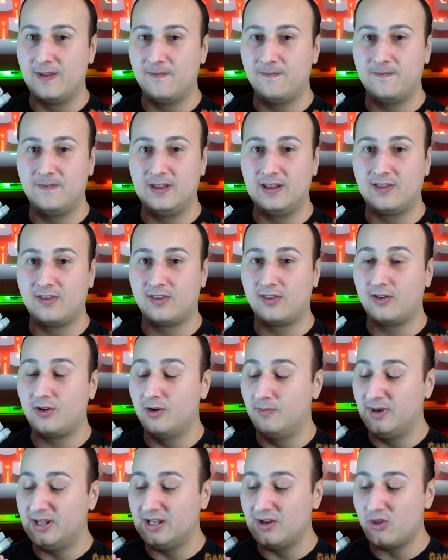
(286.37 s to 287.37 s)
If it's
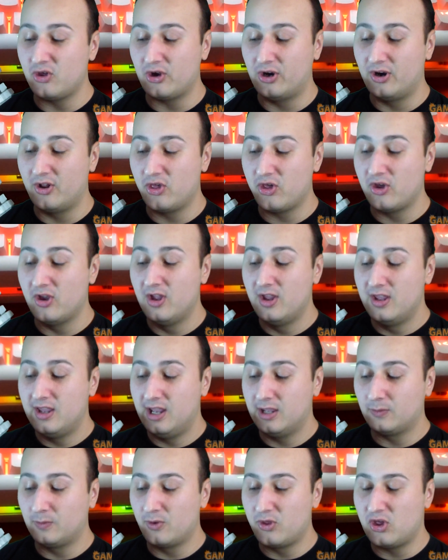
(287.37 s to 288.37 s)
completely charged,
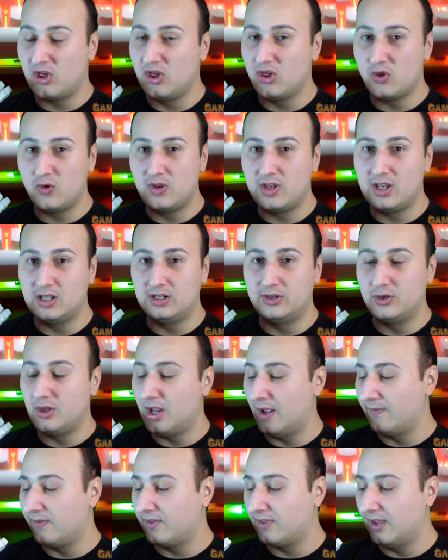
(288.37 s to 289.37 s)
it will change the color
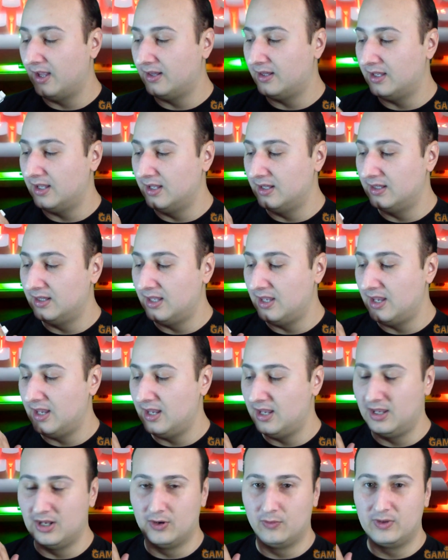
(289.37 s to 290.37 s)
you have set in the,
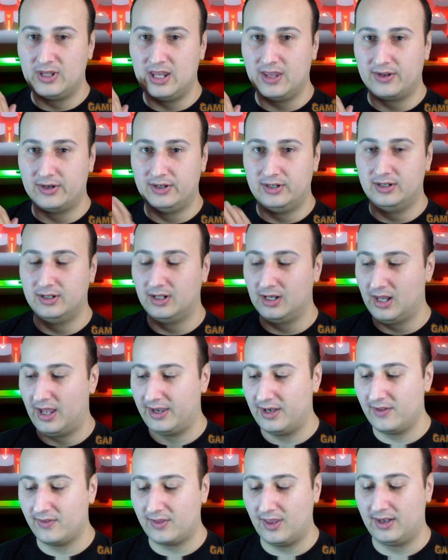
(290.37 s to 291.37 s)
you know, the other
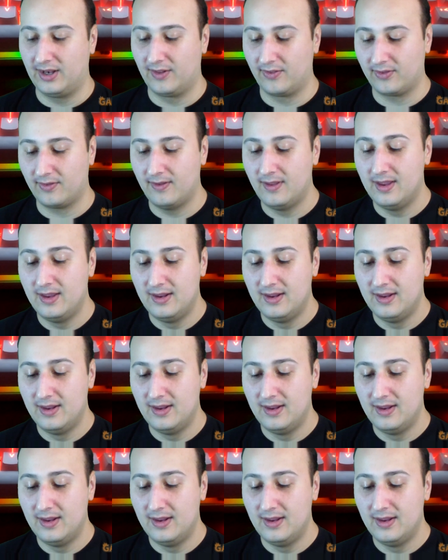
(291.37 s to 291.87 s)
lighting settings.